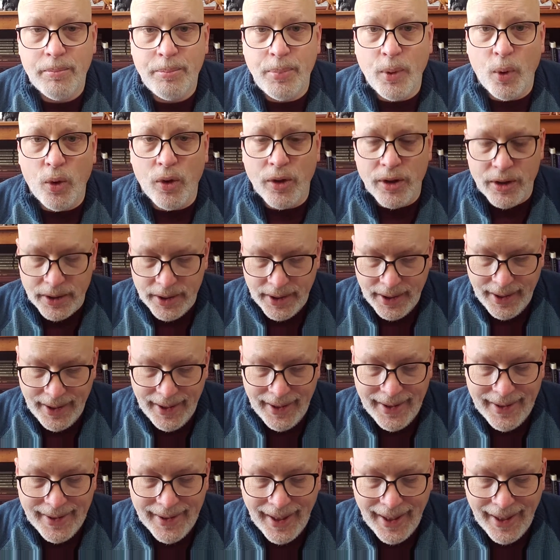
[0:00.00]
born
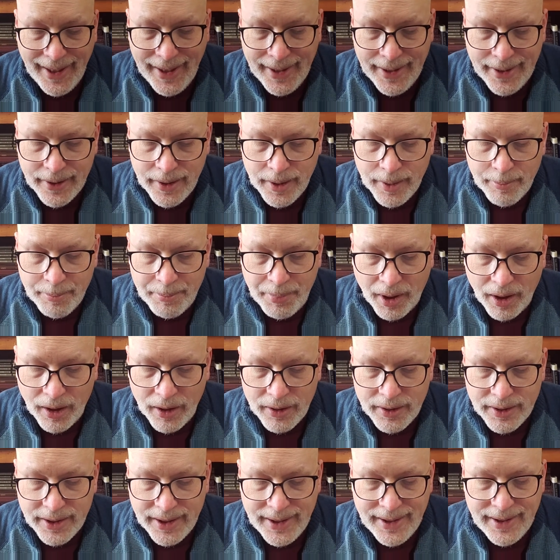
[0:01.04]
in a
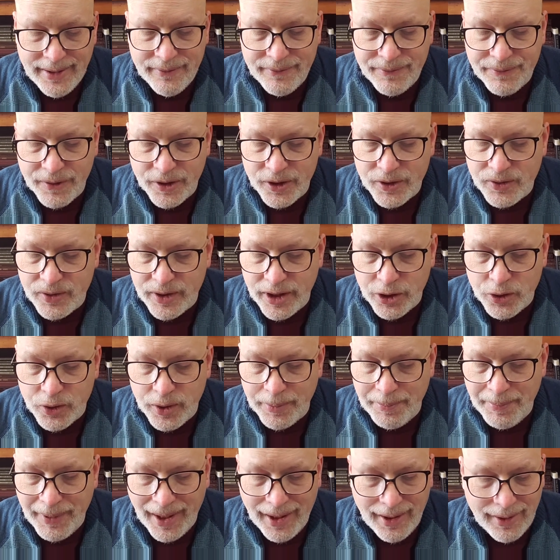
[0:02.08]
barn in first
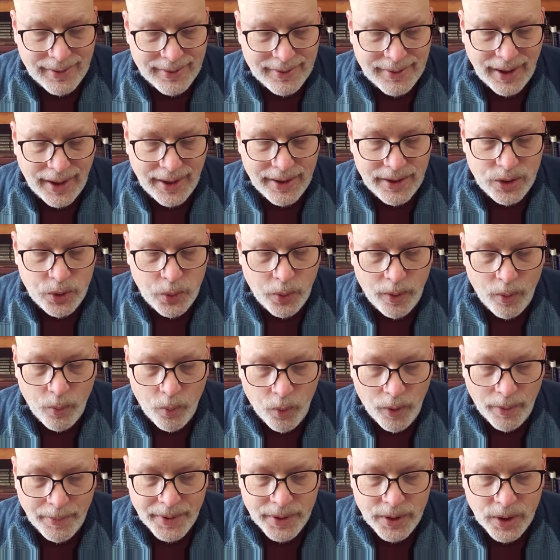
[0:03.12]
century Palestine to a
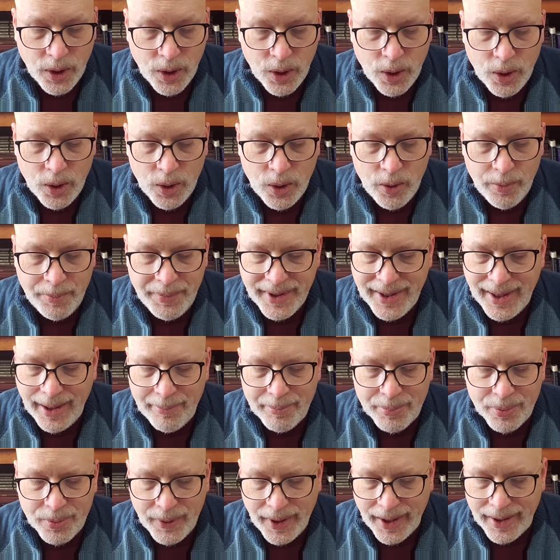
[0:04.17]
woman who
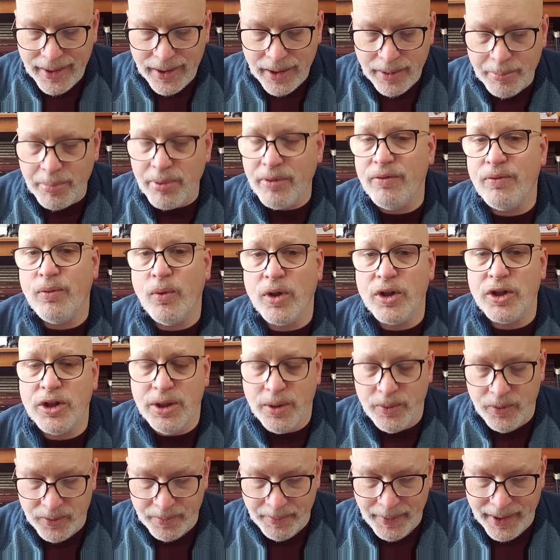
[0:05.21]
became pregnant before
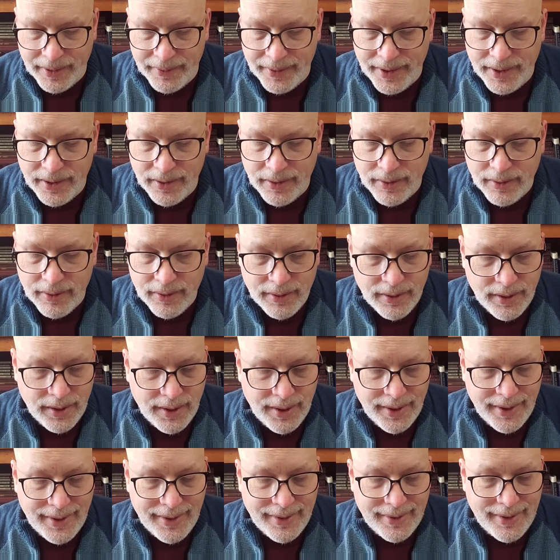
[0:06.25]
she was married.
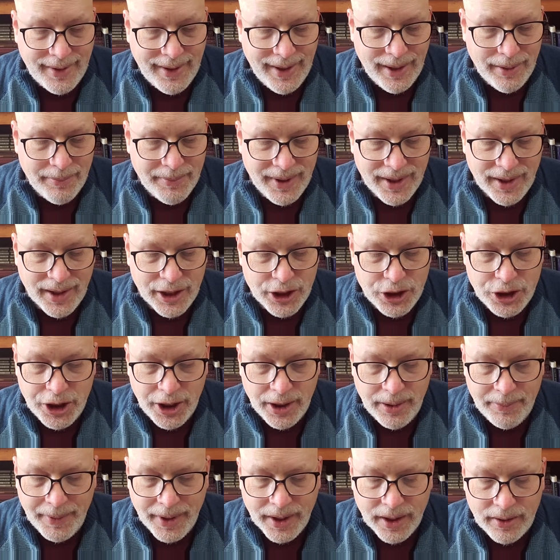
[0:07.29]
The name
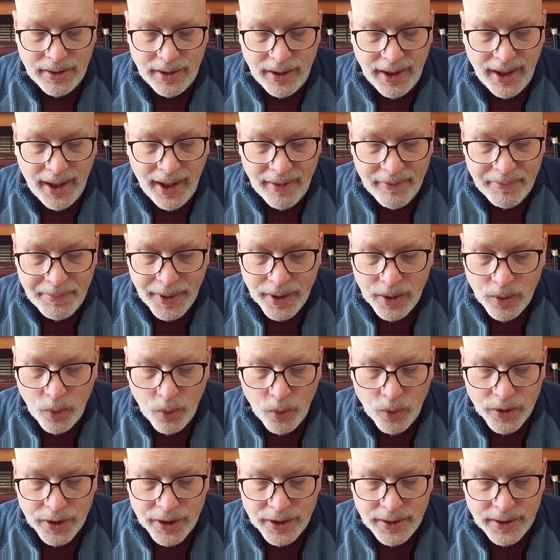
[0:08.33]
illegitimate could have been
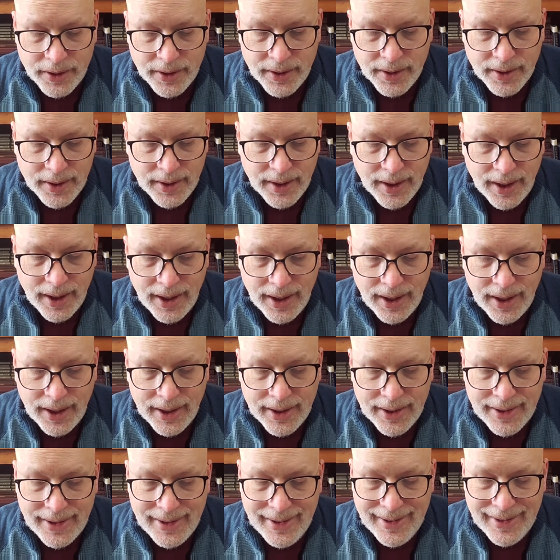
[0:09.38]
ordered,
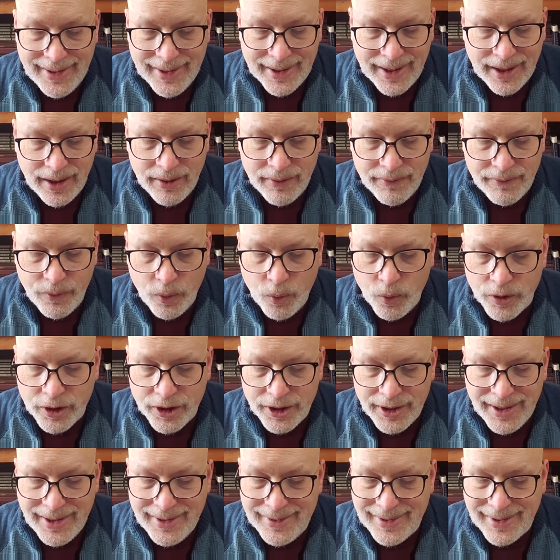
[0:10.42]
could have
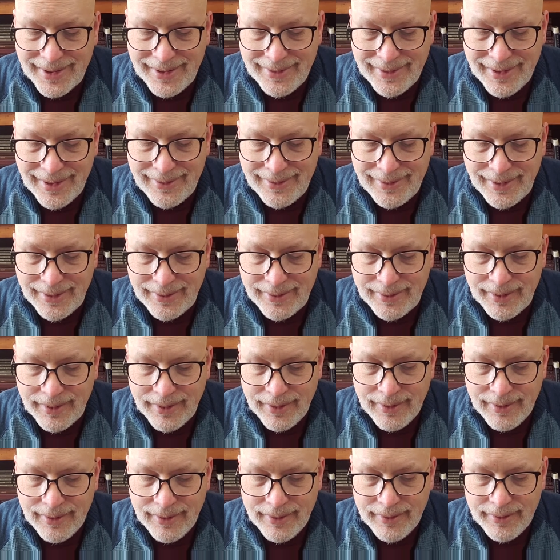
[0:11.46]
ordered his existence,
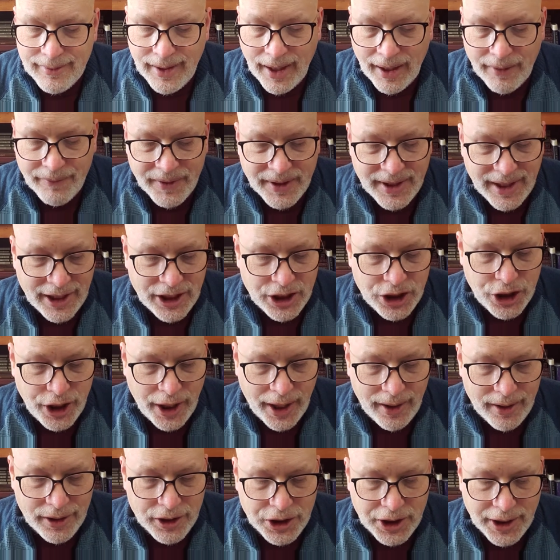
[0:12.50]
every day
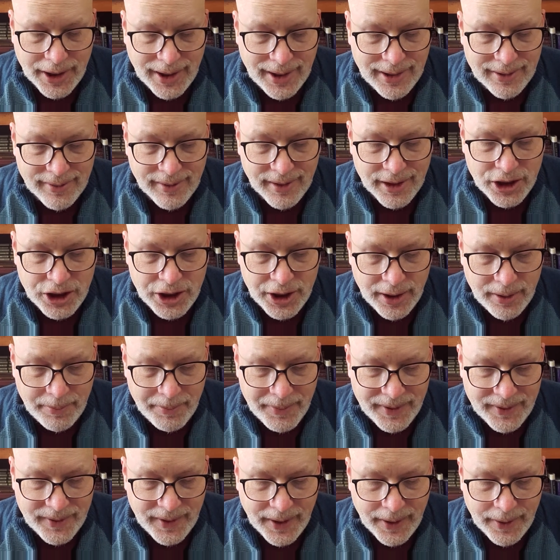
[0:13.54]
challenging his
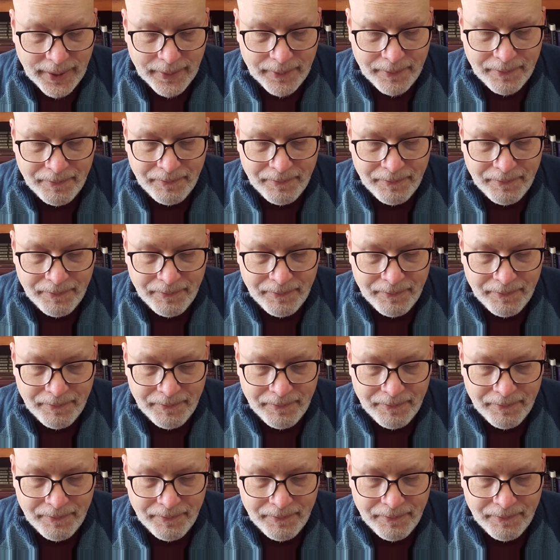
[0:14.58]
legitimacy.